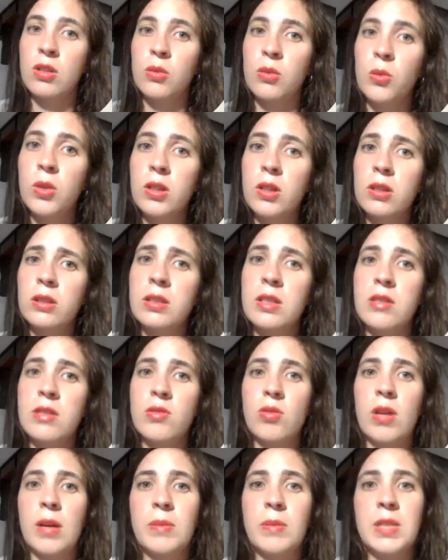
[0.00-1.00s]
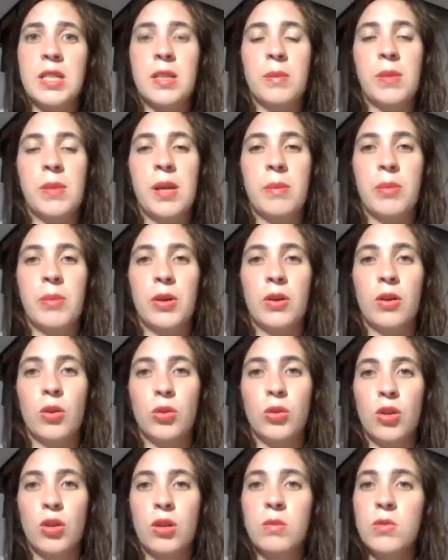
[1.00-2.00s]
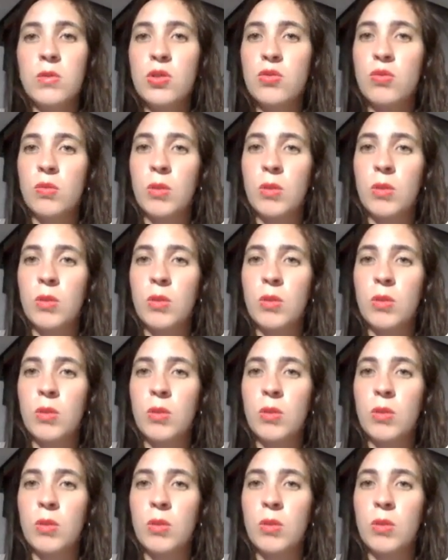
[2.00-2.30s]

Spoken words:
work described in the paper Autonomous